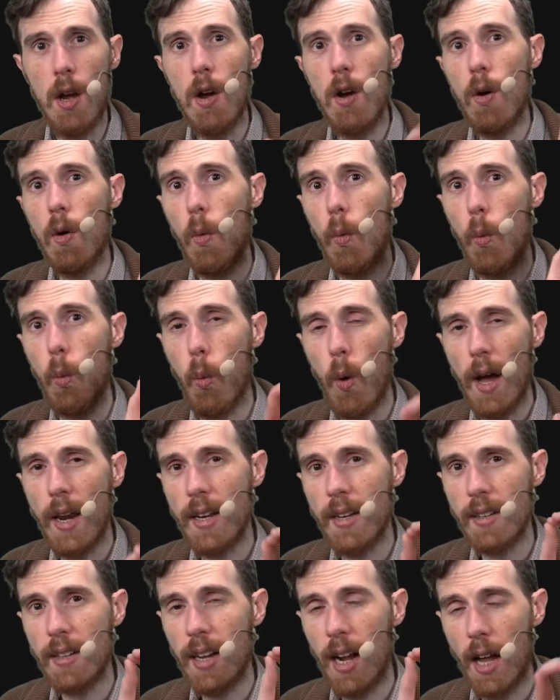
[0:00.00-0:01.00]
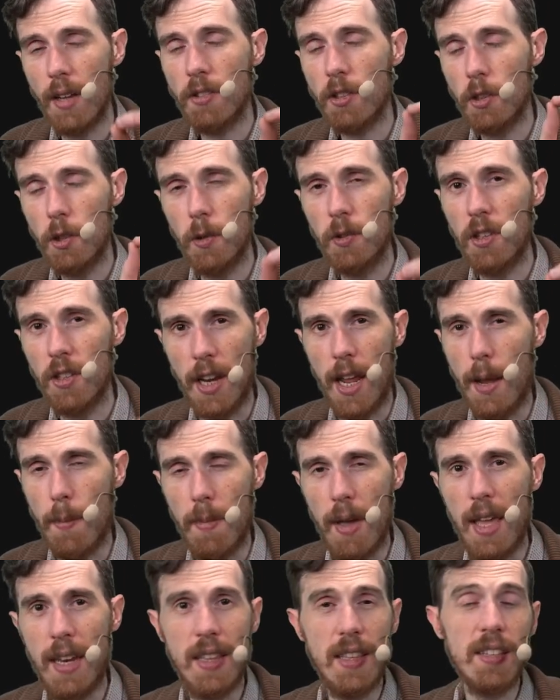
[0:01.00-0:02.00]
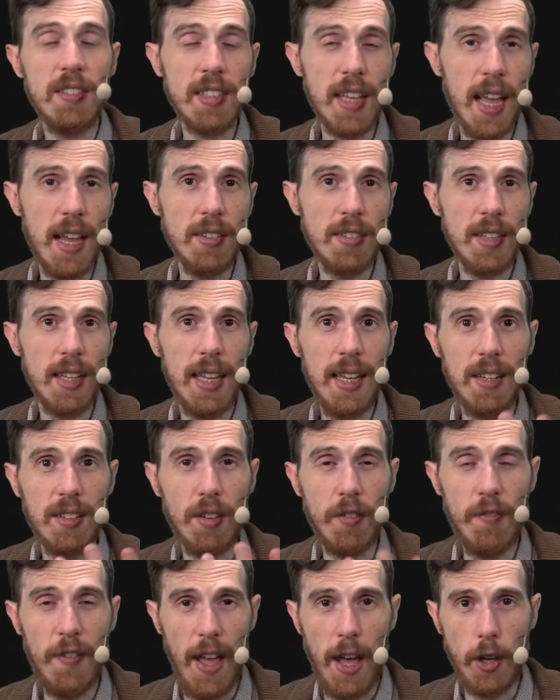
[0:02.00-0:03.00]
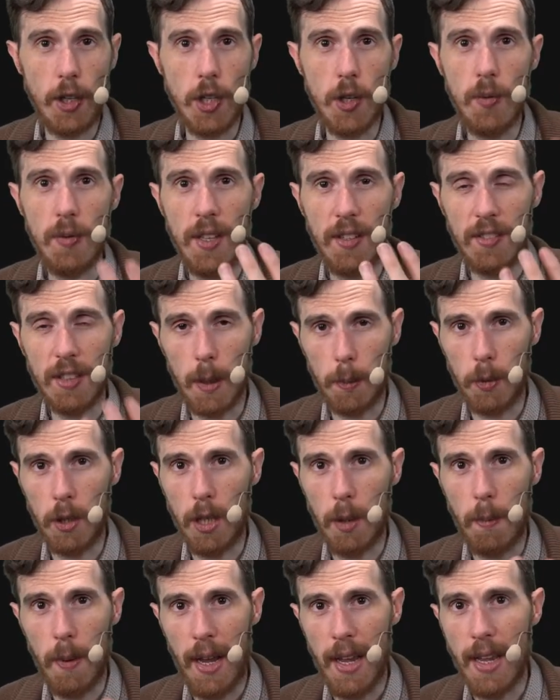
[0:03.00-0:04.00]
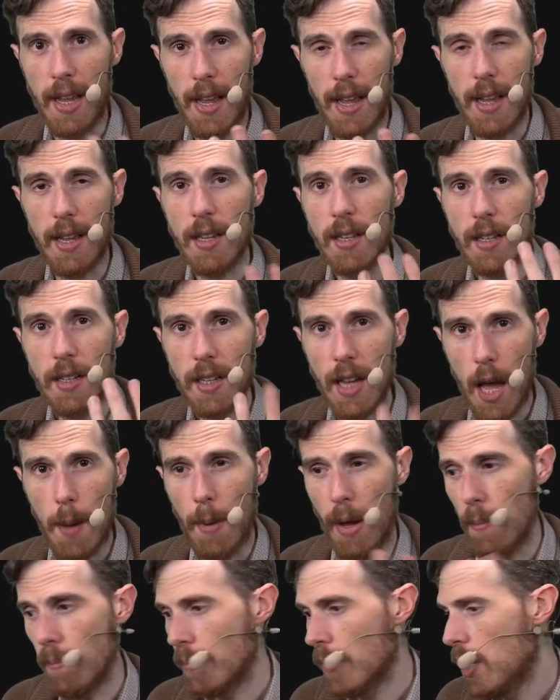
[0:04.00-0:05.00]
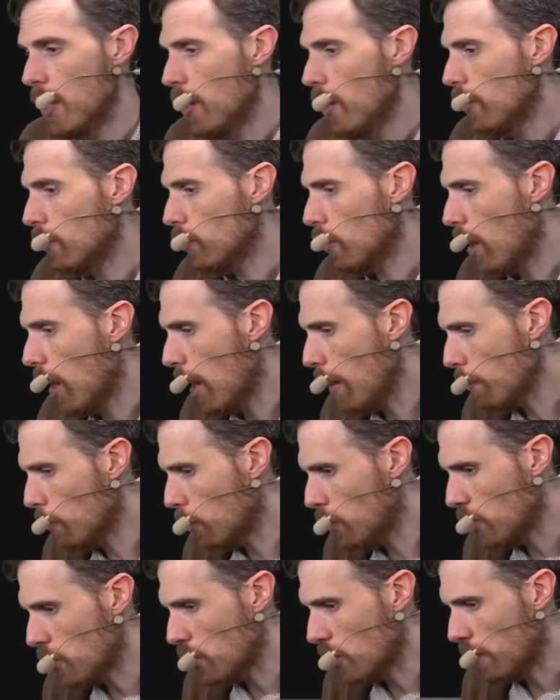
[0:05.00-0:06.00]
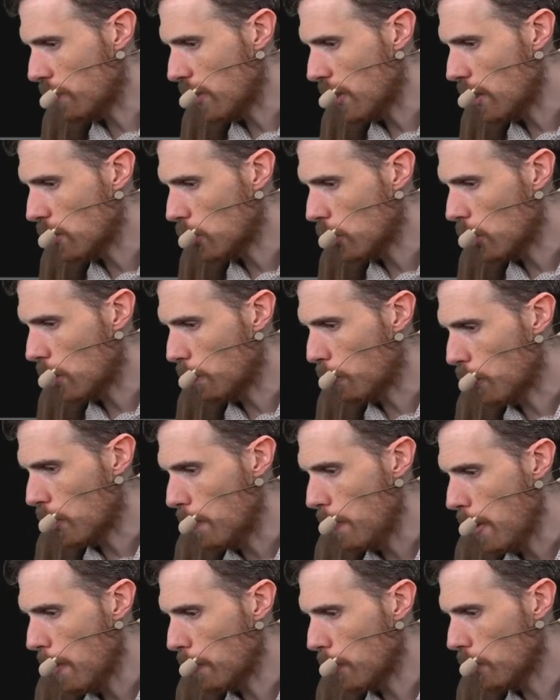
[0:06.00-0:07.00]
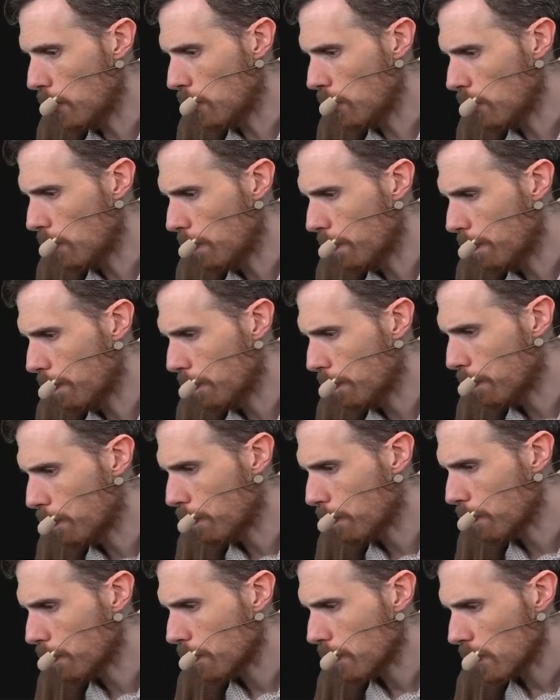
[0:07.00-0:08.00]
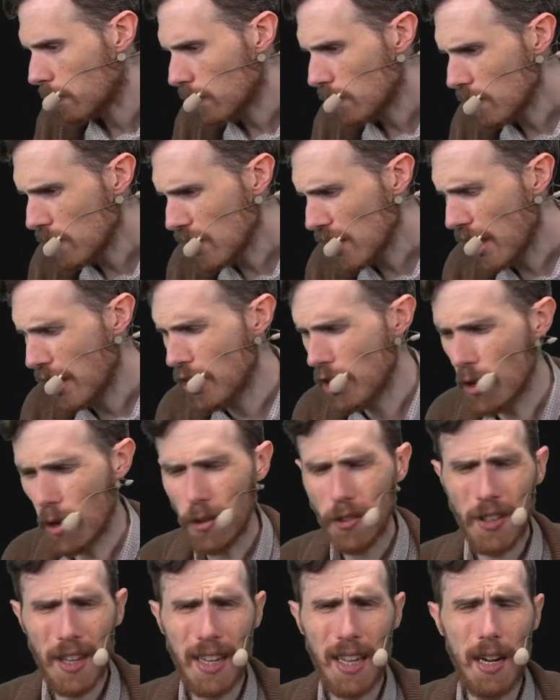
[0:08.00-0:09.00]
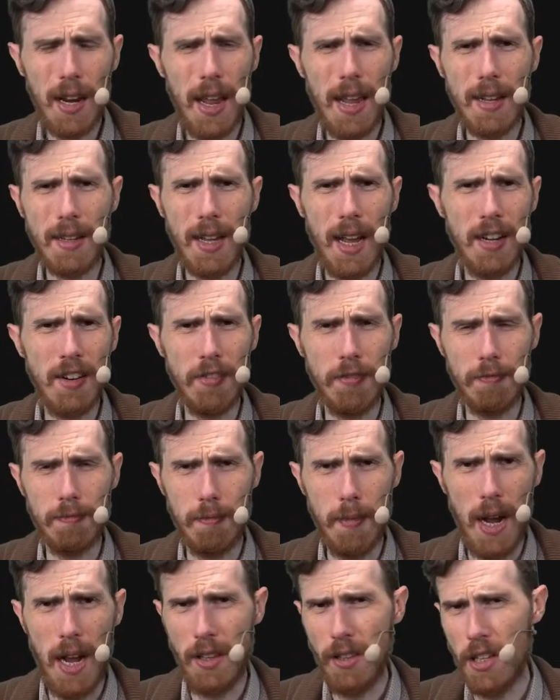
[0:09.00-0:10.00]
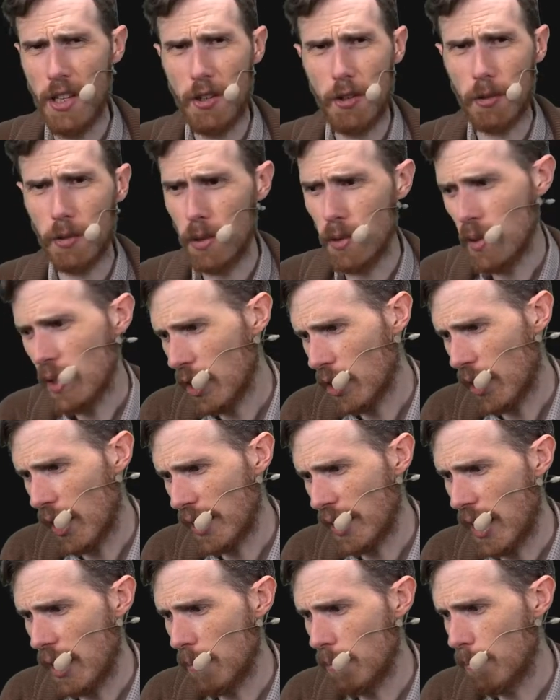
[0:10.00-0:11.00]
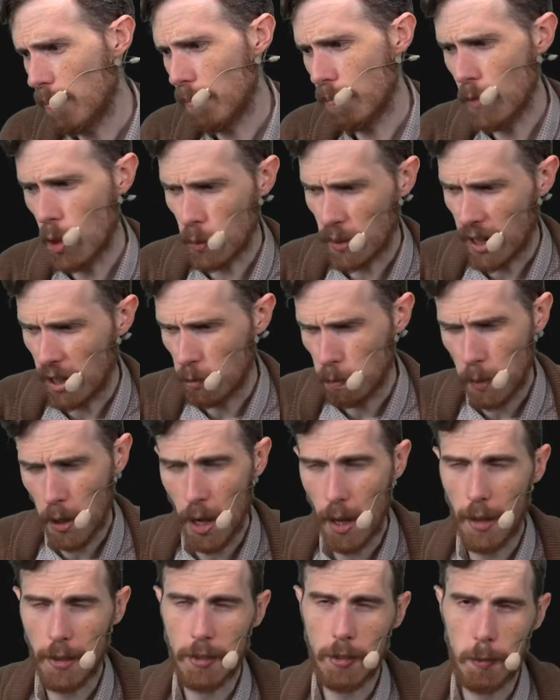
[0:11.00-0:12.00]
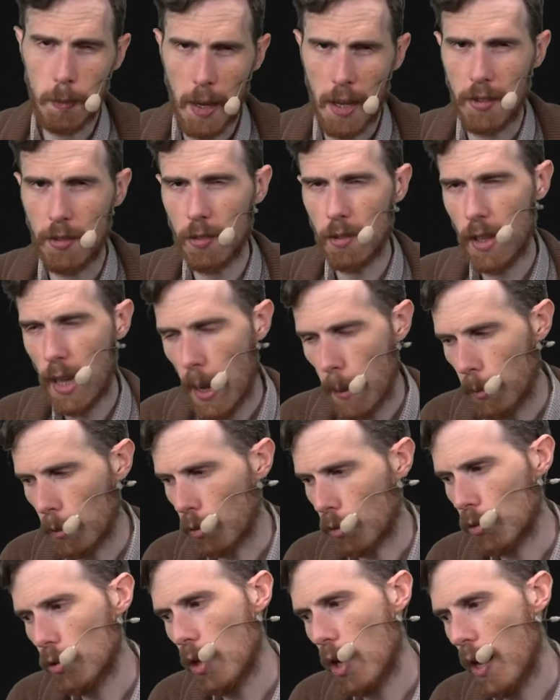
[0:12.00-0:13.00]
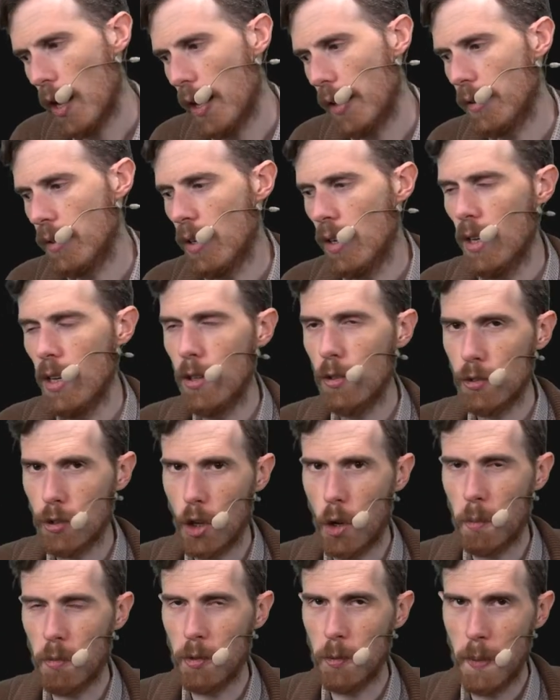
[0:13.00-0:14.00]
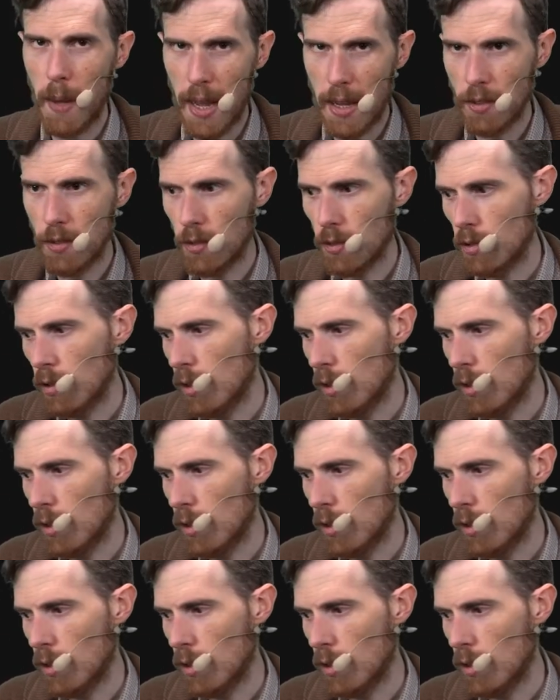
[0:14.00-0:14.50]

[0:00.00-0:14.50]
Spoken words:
what constitutes a name. And in this case, it is a value that's separated by a comma. So I'm going to shift enter and print members. And you notice I get a kind of motley crew here. I get lowercase boss, space, capital Claude, scoop, space,